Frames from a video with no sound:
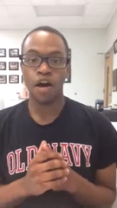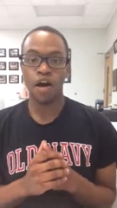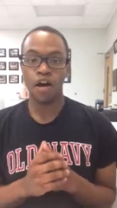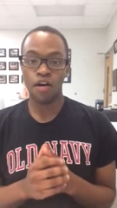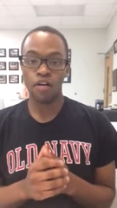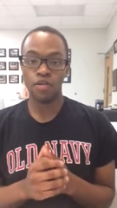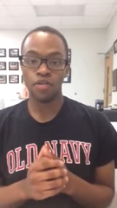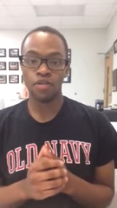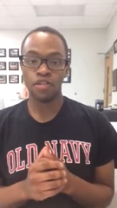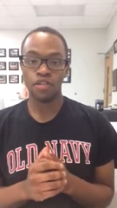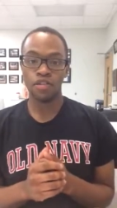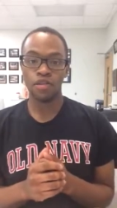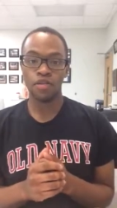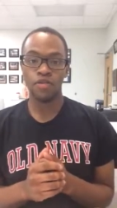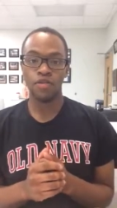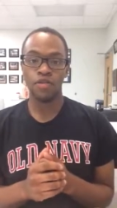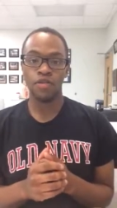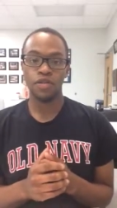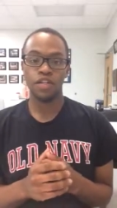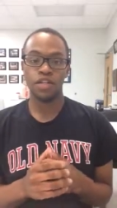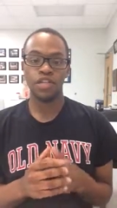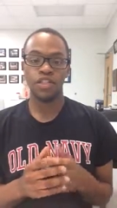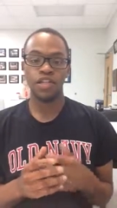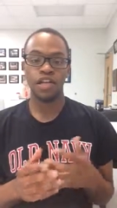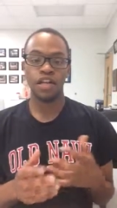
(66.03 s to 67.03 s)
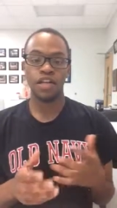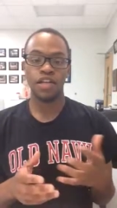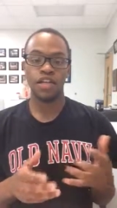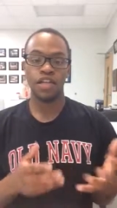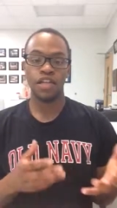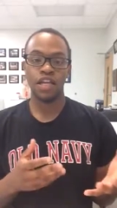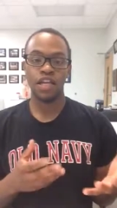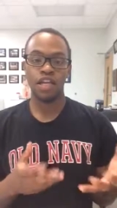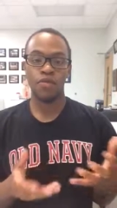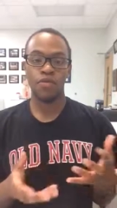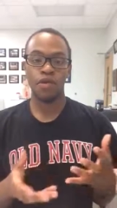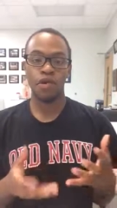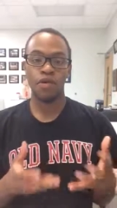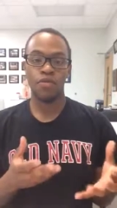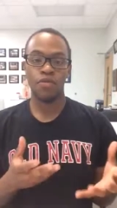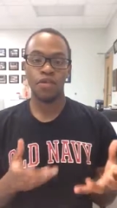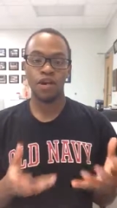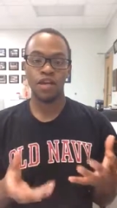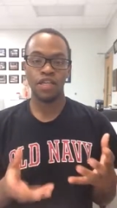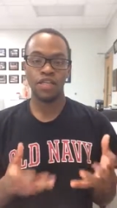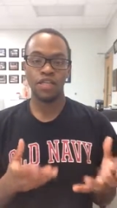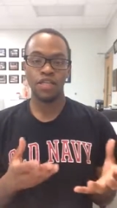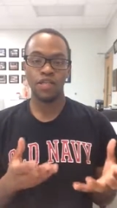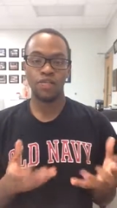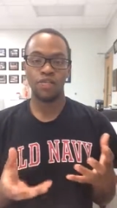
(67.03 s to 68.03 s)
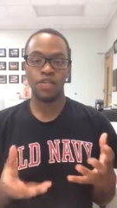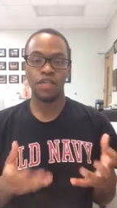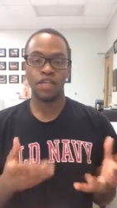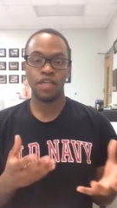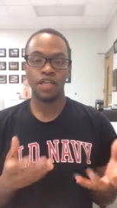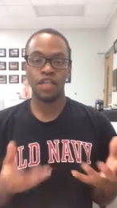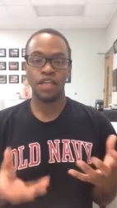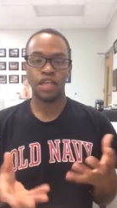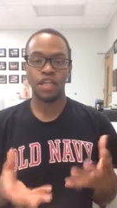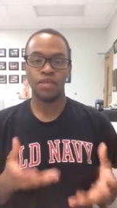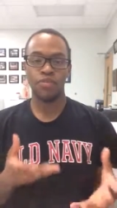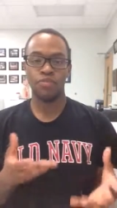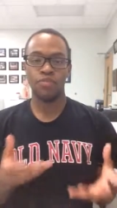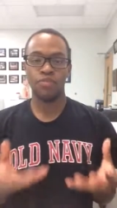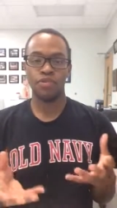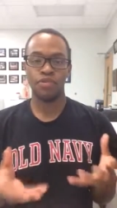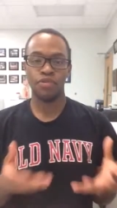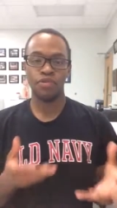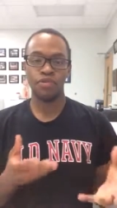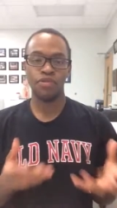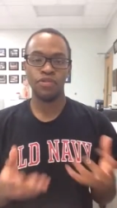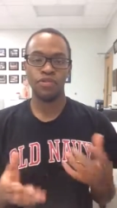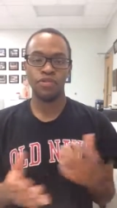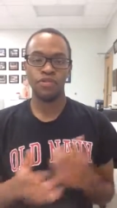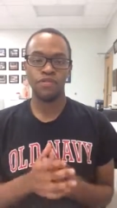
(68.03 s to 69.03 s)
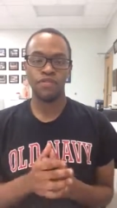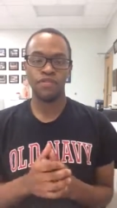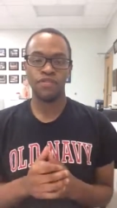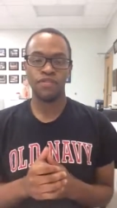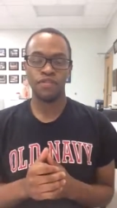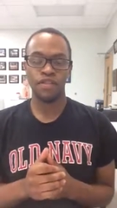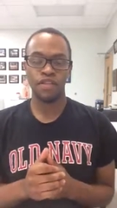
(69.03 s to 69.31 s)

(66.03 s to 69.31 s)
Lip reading: also you can try to think about ways that we can improve